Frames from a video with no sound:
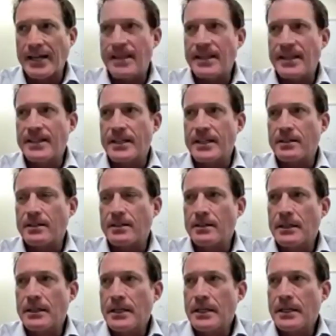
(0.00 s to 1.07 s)
I think
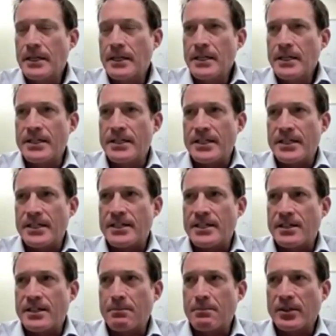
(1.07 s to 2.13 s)
the
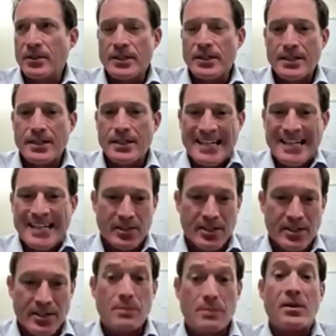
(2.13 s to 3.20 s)
simplest
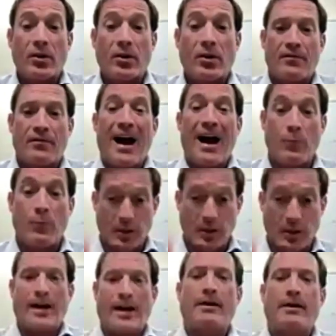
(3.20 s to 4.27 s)
ethos and spirit of how
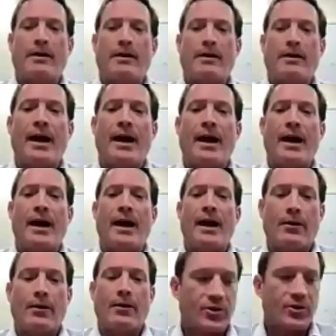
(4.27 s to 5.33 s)
we look at
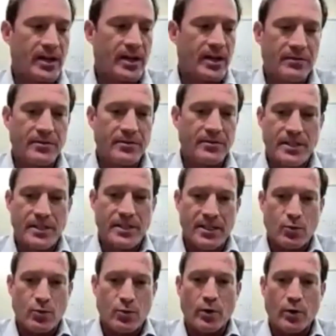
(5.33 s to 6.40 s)
ourselves
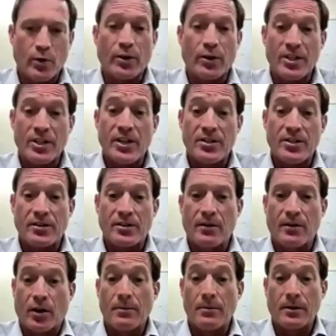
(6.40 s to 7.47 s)
is we're an extension
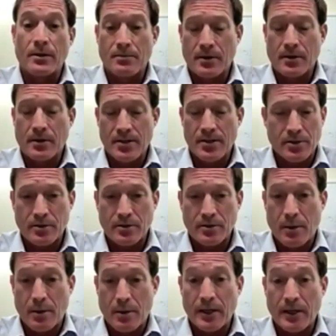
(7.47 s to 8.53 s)
of our
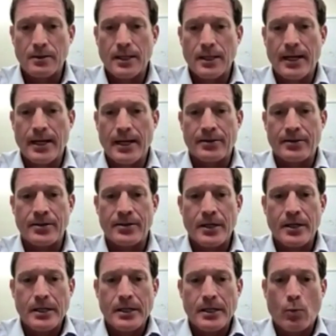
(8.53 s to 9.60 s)
customer's company.
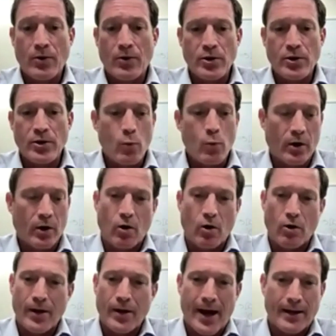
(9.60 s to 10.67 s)
And
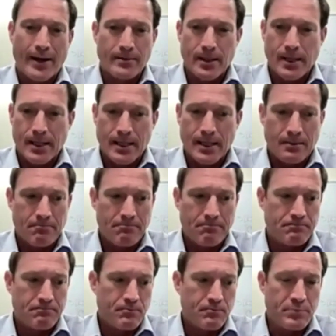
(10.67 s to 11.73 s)
whether you want to call that
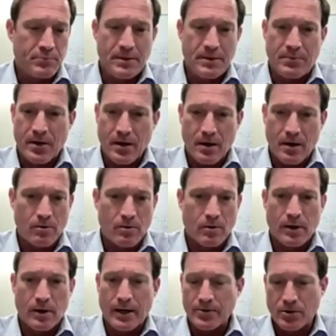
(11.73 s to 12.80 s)

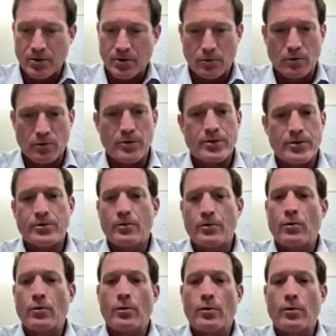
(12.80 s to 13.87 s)
BPO or
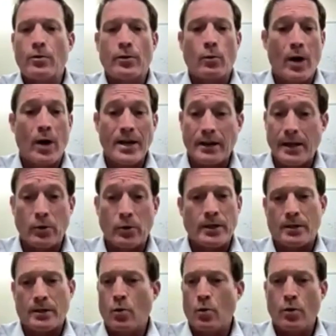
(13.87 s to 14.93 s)
outsource or white
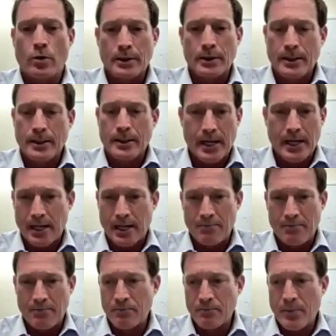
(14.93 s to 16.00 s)
labeling or
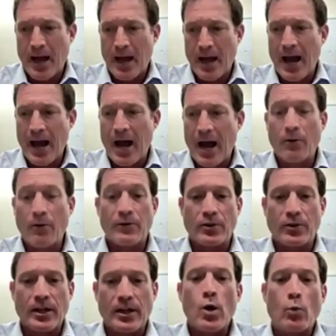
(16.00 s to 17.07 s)

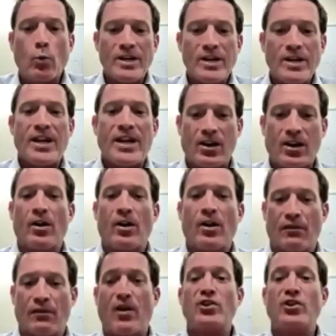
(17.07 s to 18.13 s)
however you like,
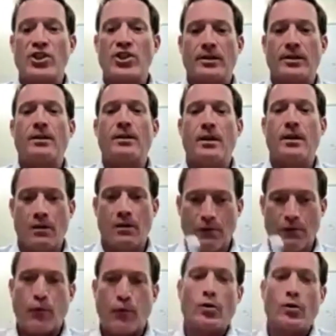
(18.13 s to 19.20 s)
we take on the
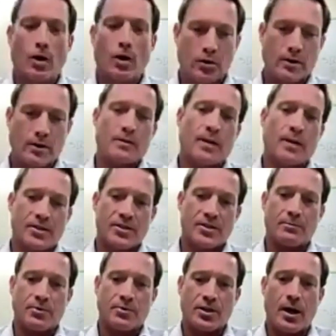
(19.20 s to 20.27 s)
function for
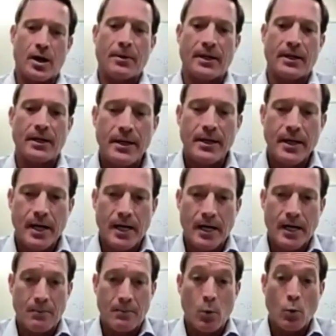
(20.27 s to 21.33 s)
our customer's
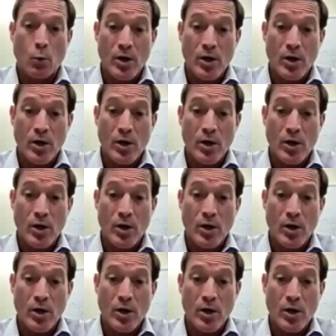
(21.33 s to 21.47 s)
company.